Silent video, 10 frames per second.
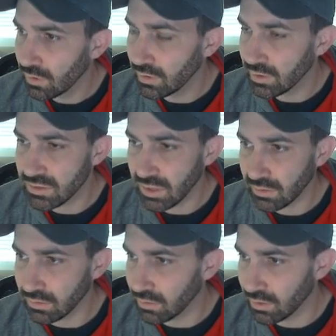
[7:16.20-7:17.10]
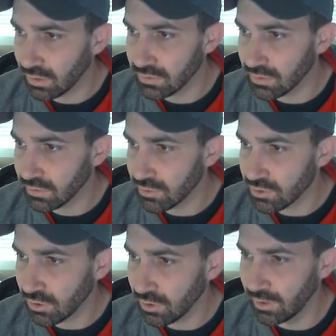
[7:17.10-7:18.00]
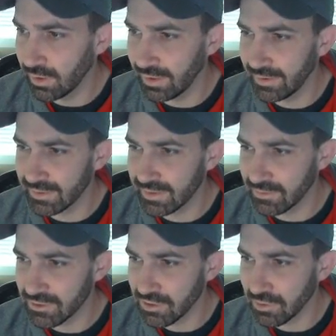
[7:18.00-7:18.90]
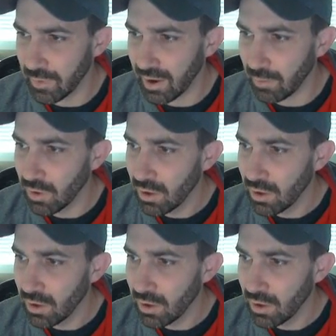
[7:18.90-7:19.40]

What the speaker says: there's nothing. It doesn't even show. It doesn't even show the map.